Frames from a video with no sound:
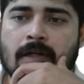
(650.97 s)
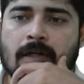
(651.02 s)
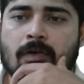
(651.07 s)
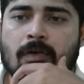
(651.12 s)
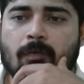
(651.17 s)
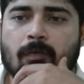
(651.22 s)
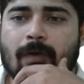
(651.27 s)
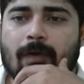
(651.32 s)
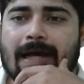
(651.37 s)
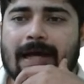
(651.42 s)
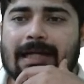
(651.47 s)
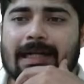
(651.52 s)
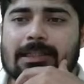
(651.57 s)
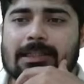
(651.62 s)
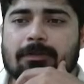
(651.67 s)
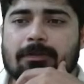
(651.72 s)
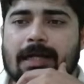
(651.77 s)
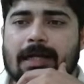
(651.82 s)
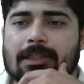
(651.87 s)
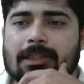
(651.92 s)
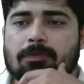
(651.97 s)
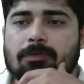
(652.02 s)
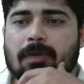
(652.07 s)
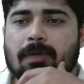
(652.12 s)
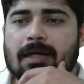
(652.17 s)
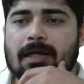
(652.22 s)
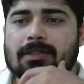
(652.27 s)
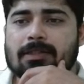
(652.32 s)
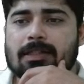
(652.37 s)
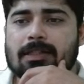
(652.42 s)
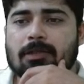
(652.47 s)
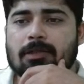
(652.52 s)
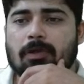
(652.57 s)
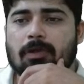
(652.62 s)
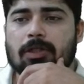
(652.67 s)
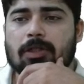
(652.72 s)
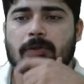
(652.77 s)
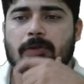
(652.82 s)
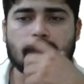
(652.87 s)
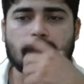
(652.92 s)
whereas h bar is
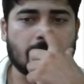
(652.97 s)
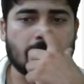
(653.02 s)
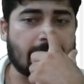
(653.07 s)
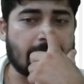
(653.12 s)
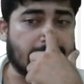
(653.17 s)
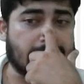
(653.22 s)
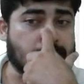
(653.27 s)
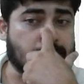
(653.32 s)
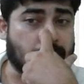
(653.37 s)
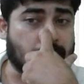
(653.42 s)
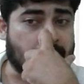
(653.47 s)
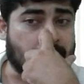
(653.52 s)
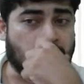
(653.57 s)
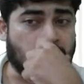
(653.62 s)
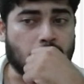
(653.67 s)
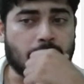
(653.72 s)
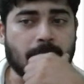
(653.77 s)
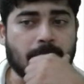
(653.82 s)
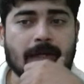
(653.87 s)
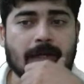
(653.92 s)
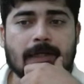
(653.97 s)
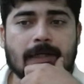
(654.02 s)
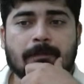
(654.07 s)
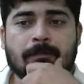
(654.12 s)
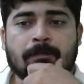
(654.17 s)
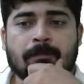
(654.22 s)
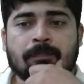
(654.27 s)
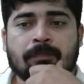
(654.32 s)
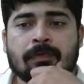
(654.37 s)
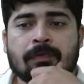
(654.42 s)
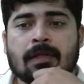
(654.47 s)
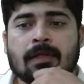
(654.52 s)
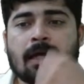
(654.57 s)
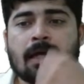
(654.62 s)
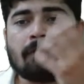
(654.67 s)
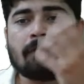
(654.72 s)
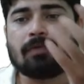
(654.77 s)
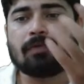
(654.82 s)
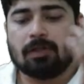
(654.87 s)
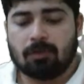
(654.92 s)
equal to h by 2 pi.
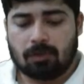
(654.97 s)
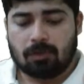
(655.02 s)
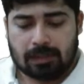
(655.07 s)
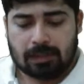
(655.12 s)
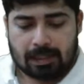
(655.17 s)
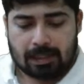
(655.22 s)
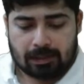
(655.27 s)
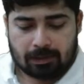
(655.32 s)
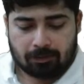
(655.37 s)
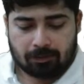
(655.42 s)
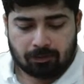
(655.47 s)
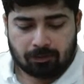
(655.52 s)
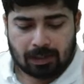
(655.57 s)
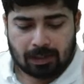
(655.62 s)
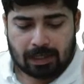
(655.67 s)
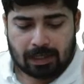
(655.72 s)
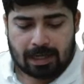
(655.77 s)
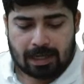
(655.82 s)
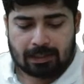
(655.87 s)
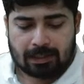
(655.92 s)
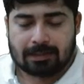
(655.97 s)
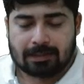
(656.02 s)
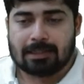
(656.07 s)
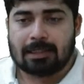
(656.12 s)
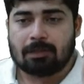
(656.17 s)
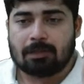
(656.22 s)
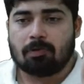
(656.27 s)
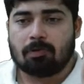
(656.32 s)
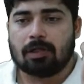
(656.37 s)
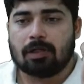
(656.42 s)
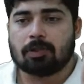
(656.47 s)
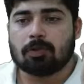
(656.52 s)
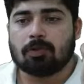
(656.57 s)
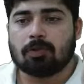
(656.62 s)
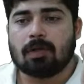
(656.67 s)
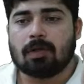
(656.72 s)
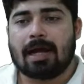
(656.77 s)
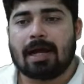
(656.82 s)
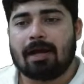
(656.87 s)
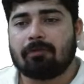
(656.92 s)
We know that where n is equal
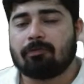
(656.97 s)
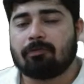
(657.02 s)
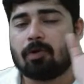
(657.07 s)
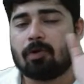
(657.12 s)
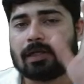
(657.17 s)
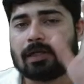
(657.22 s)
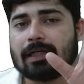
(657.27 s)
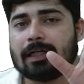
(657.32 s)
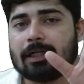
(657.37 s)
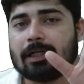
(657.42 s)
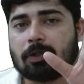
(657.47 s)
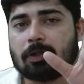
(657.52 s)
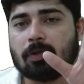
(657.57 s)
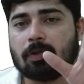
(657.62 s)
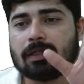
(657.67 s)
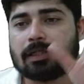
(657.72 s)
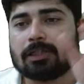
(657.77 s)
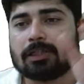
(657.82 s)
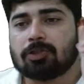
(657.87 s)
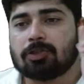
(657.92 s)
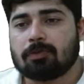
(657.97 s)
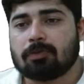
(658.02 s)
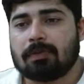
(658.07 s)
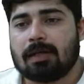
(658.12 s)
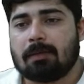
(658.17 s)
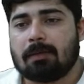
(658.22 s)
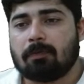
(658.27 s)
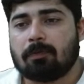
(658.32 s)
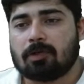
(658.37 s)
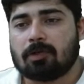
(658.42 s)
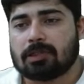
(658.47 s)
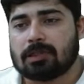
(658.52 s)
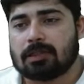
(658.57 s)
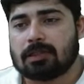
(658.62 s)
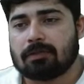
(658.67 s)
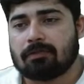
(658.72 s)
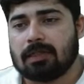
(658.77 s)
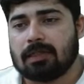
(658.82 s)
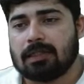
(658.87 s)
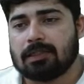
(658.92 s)
to, I have already told it should be a
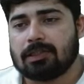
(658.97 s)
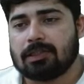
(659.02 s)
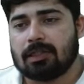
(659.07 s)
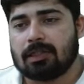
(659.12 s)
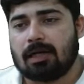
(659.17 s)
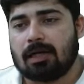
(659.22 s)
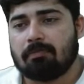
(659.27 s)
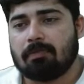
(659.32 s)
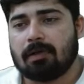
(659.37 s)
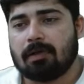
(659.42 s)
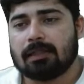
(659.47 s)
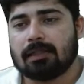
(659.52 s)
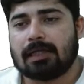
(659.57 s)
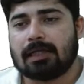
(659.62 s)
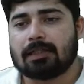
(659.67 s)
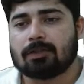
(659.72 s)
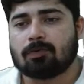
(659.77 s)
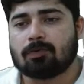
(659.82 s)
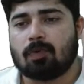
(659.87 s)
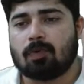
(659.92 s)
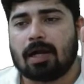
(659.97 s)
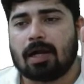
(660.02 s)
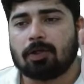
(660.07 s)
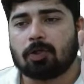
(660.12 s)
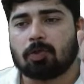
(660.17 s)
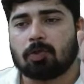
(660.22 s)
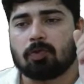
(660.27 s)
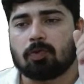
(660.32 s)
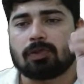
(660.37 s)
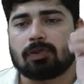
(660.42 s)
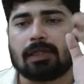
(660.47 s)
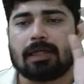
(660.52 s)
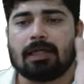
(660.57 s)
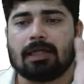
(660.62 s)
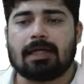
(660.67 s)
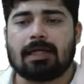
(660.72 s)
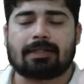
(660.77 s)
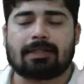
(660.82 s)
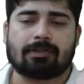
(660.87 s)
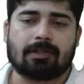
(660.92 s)
positive integer number, that is 1, 2,
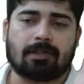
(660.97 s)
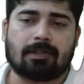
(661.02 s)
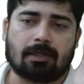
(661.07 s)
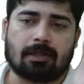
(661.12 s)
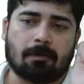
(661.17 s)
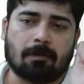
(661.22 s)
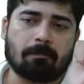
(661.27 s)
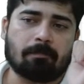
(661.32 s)
3, etc.